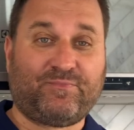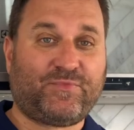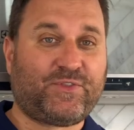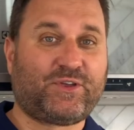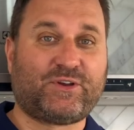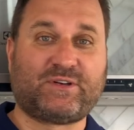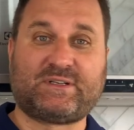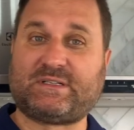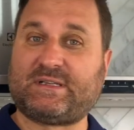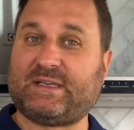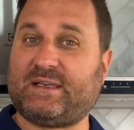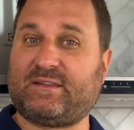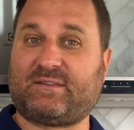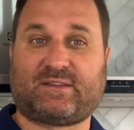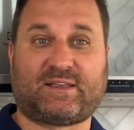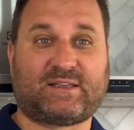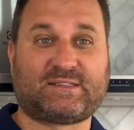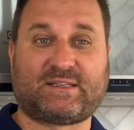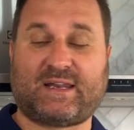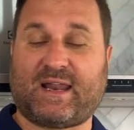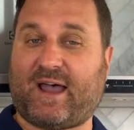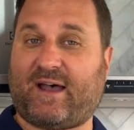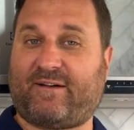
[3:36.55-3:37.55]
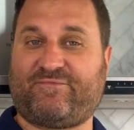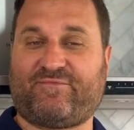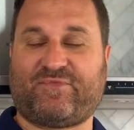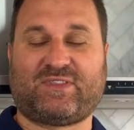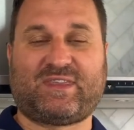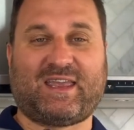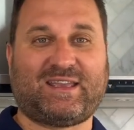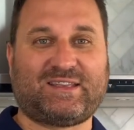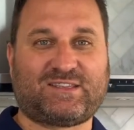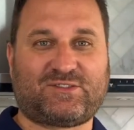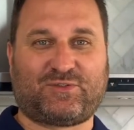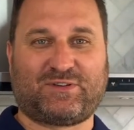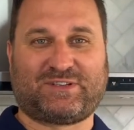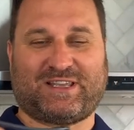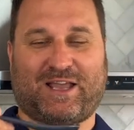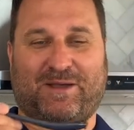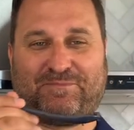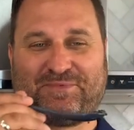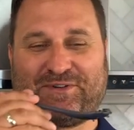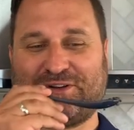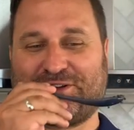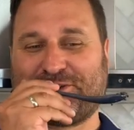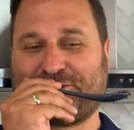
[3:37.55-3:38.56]
Your teeth doesn't have taste
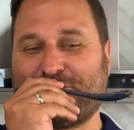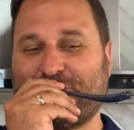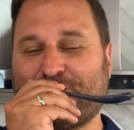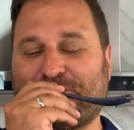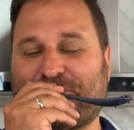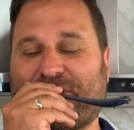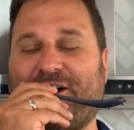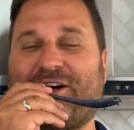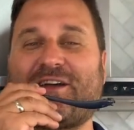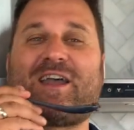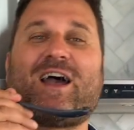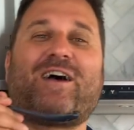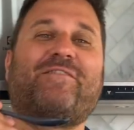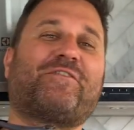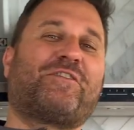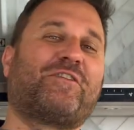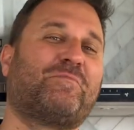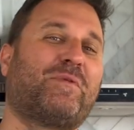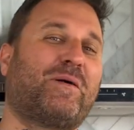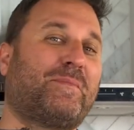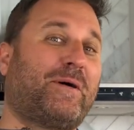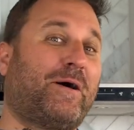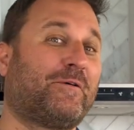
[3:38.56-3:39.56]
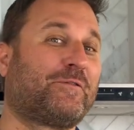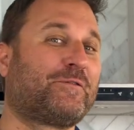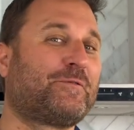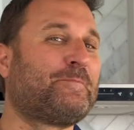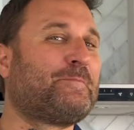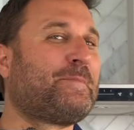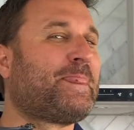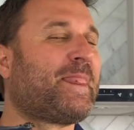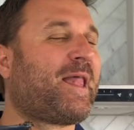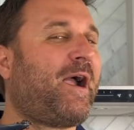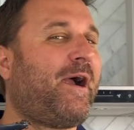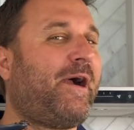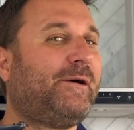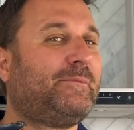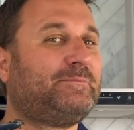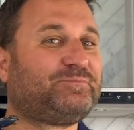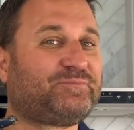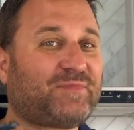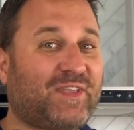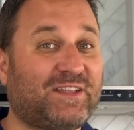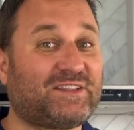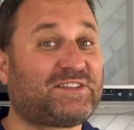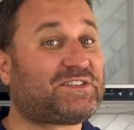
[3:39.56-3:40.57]
receptors. Ooh, got caviar in my mouth.
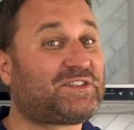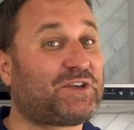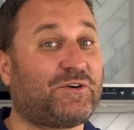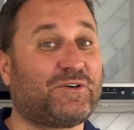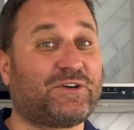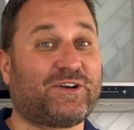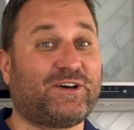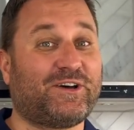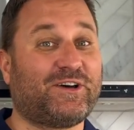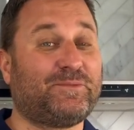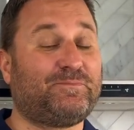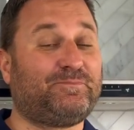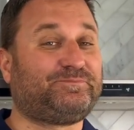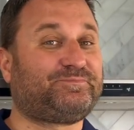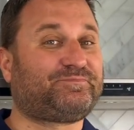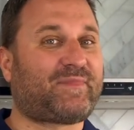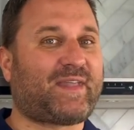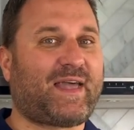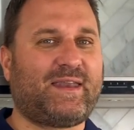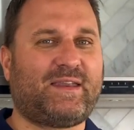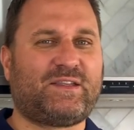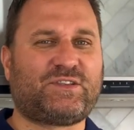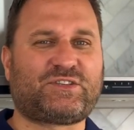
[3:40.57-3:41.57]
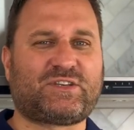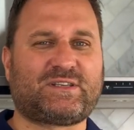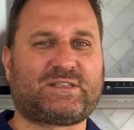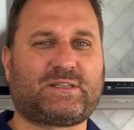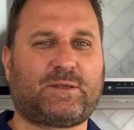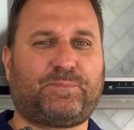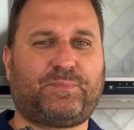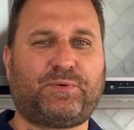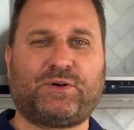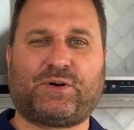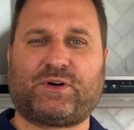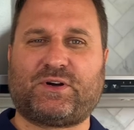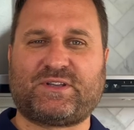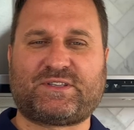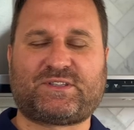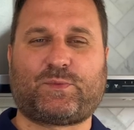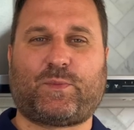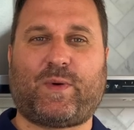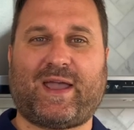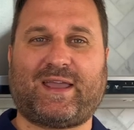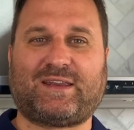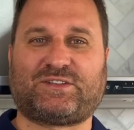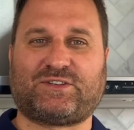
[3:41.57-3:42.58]
It's so good, and it's just the purest
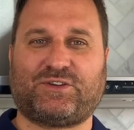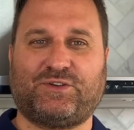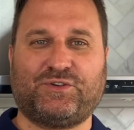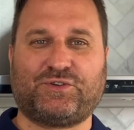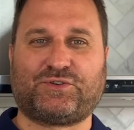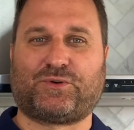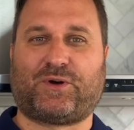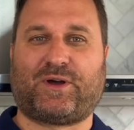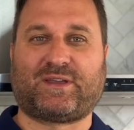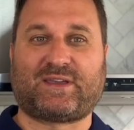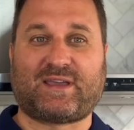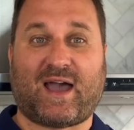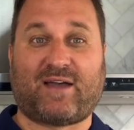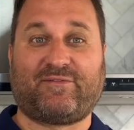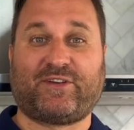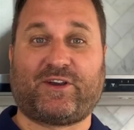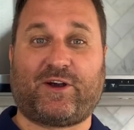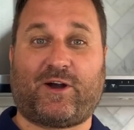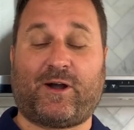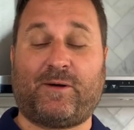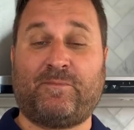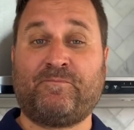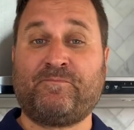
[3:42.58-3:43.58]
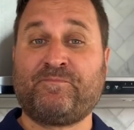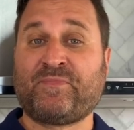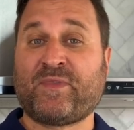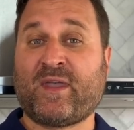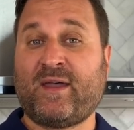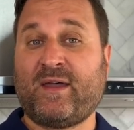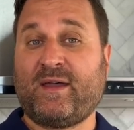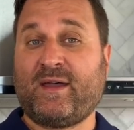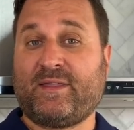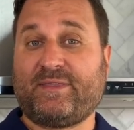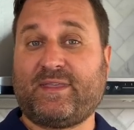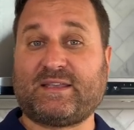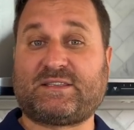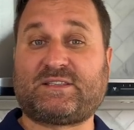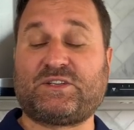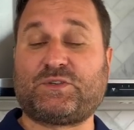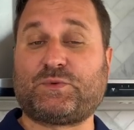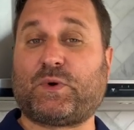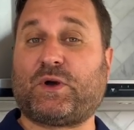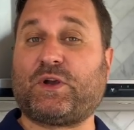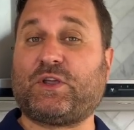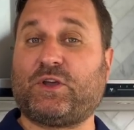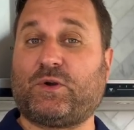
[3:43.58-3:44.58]
way to enjoy caviar. This is
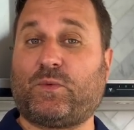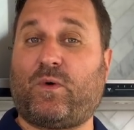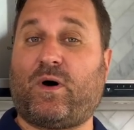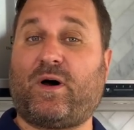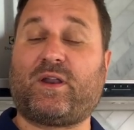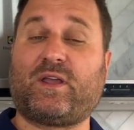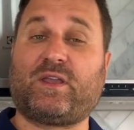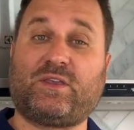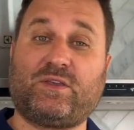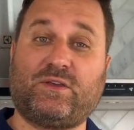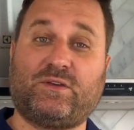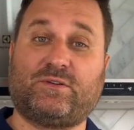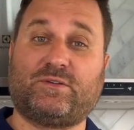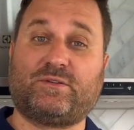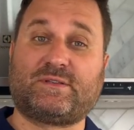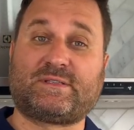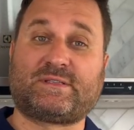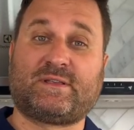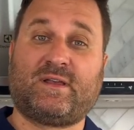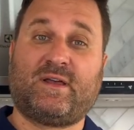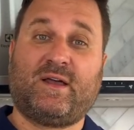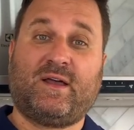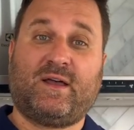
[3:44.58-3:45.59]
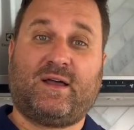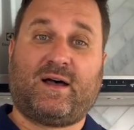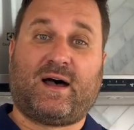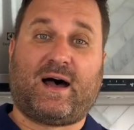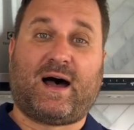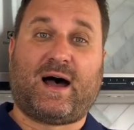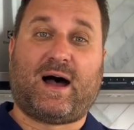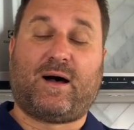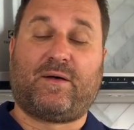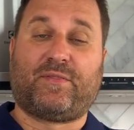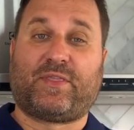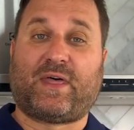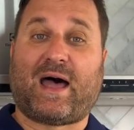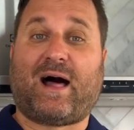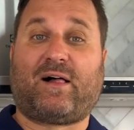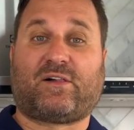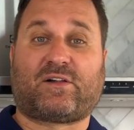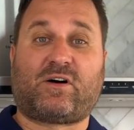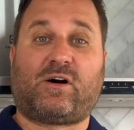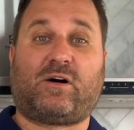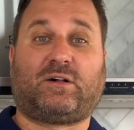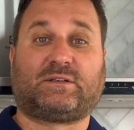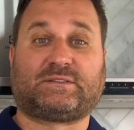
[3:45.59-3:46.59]
where you'd want to use um, the
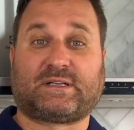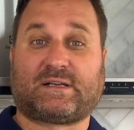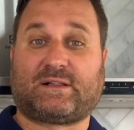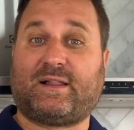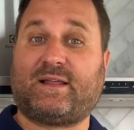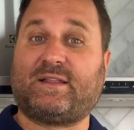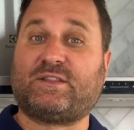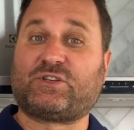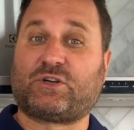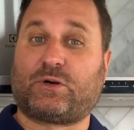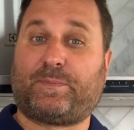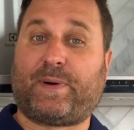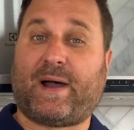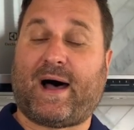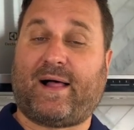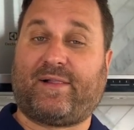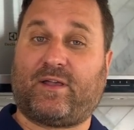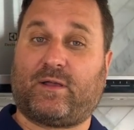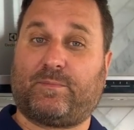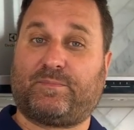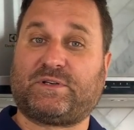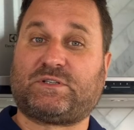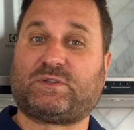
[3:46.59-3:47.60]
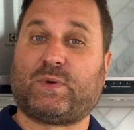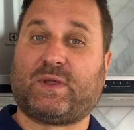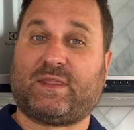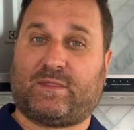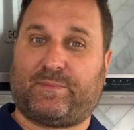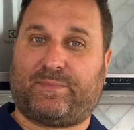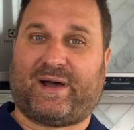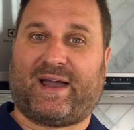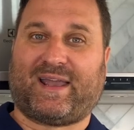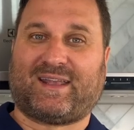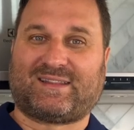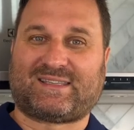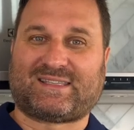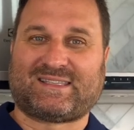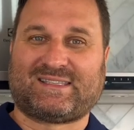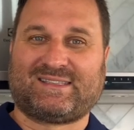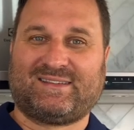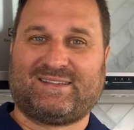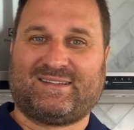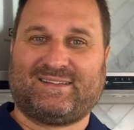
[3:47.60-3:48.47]
alcohol to cleanse your palate between the bites.